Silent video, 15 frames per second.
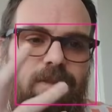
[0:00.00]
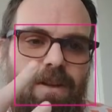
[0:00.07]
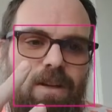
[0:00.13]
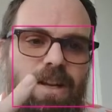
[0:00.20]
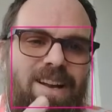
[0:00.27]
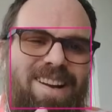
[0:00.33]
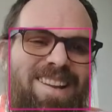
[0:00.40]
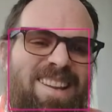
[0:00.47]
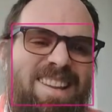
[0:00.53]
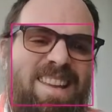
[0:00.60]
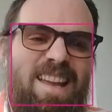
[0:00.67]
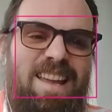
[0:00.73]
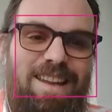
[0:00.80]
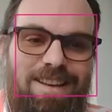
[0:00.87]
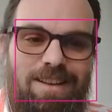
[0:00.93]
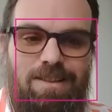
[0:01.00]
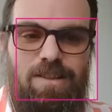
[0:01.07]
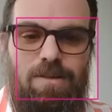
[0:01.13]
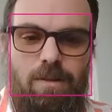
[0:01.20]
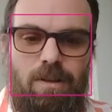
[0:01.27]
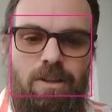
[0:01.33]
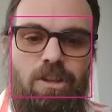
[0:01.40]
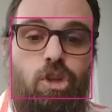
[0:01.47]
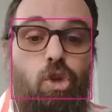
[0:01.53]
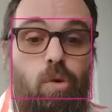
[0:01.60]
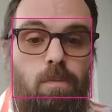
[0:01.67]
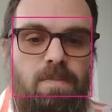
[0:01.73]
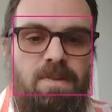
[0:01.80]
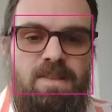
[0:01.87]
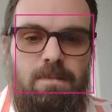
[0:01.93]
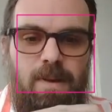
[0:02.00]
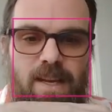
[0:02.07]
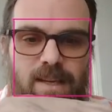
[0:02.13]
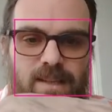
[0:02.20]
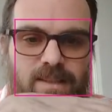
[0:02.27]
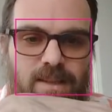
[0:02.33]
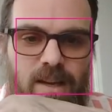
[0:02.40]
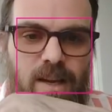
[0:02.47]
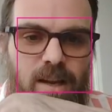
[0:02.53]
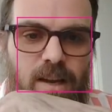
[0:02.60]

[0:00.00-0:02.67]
kind of get into the cube space.